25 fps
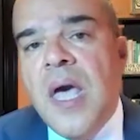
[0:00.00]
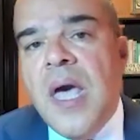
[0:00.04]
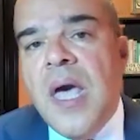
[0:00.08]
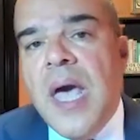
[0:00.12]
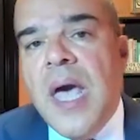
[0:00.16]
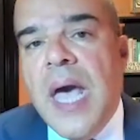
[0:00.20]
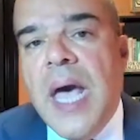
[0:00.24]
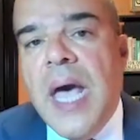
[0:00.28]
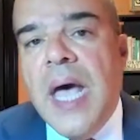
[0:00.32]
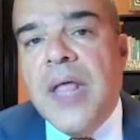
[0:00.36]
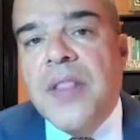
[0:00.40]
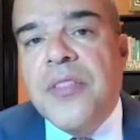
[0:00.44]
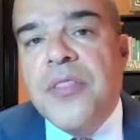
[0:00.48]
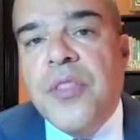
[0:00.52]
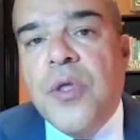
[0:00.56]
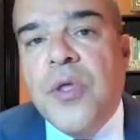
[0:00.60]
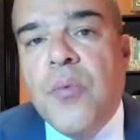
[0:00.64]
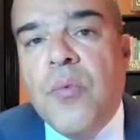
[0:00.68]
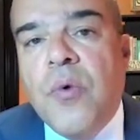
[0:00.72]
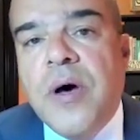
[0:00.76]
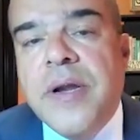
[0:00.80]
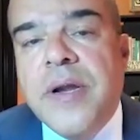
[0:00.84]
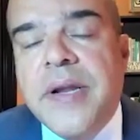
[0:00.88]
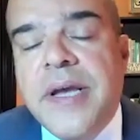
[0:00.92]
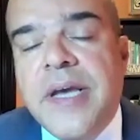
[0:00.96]
and the
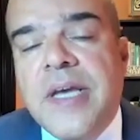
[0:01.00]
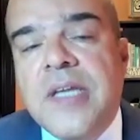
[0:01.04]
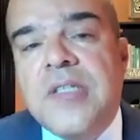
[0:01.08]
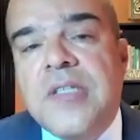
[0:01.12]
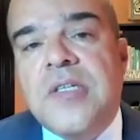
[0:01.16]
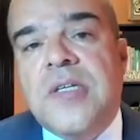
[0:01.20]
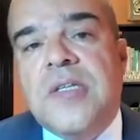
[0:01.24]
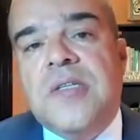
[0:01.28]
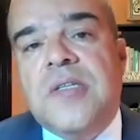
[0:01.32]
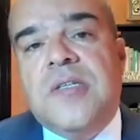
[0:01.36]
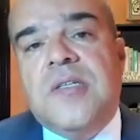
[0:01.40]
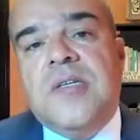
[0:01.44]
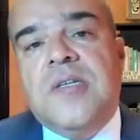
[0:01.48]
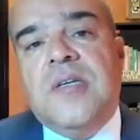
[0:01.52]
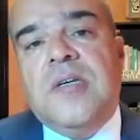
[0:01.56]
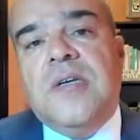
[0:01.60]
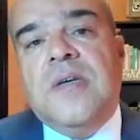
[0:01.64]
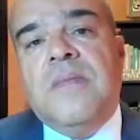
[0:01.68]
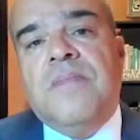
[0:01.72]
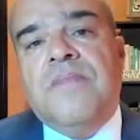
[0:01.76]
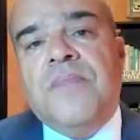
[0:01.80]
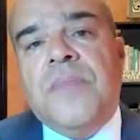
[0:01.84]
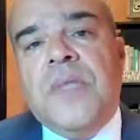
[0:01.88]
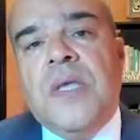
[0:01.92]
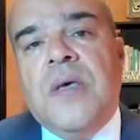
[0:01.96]
one
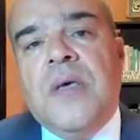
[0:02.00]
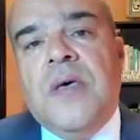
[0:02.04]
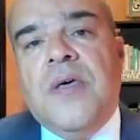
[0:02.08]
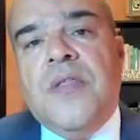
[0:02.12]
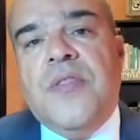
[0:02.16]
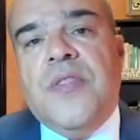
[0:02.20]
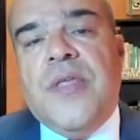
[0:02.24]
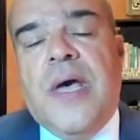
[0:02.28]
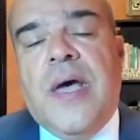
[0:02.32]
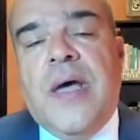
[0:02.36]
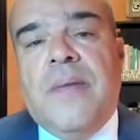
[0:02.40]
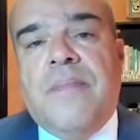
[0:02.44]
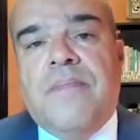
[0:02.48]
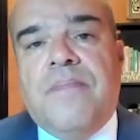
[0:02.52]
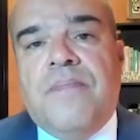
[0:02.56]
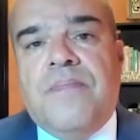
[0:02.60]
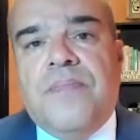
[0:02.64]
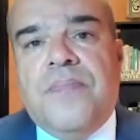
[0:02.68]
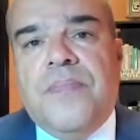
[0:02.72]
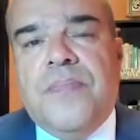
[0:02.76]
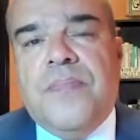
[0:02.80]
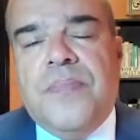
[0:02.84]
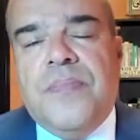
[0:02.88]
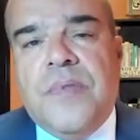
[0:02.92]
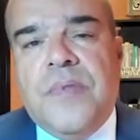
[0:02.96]
agency that
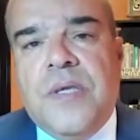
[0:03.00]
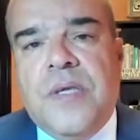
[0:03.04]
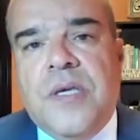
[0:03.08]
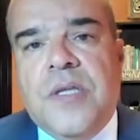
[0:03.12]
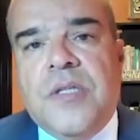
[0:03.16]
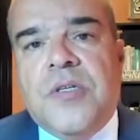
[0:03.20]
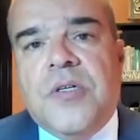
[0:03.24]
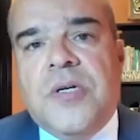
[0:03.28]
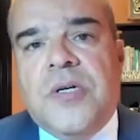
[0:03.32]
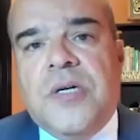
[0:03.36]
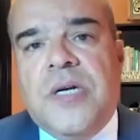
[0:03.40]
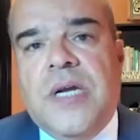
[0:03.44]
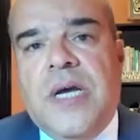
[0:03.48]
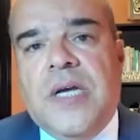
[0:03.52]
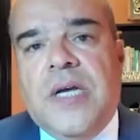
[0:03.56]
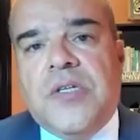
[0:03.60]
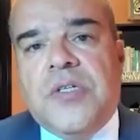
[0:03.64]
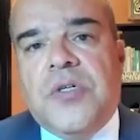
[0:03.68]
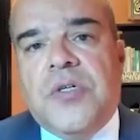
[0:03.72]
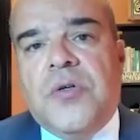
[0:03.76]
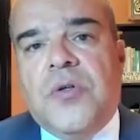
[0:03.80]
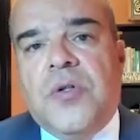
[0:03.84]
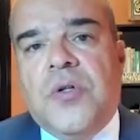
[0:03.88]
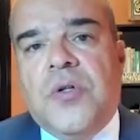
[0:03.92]
the international